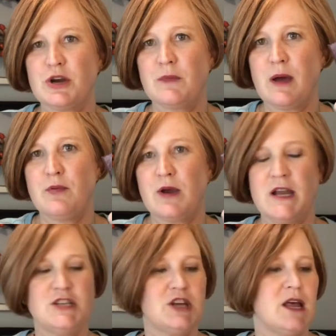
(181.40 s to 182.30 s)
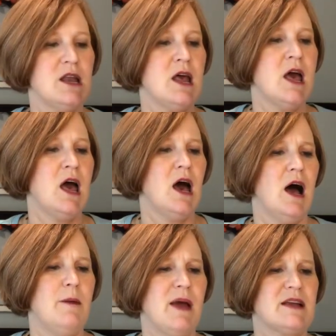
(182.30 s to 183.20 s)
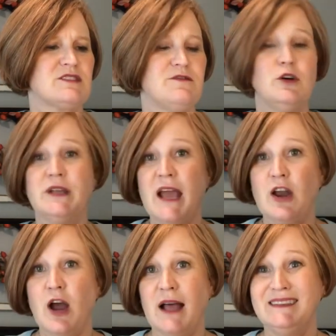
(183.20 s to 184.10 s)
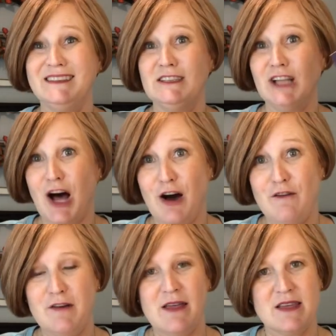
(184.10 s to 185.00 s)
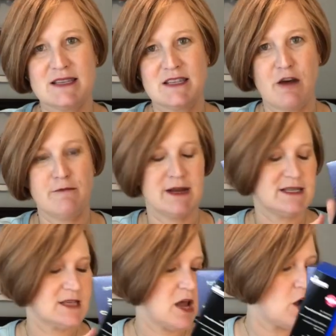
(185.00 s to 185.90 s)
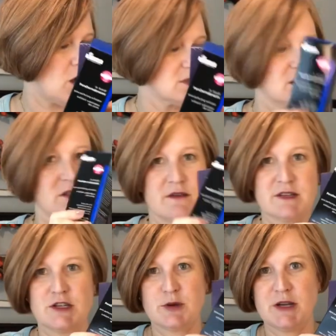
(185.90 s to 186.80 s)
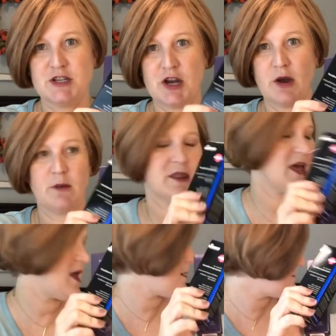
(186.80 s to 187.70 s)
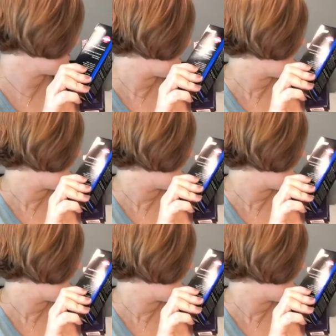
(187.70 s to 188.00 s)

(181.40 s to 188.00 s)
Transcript: Derm Abrasion um, Exfoliator. I love this stuff. My son also loves it, so I share it with him.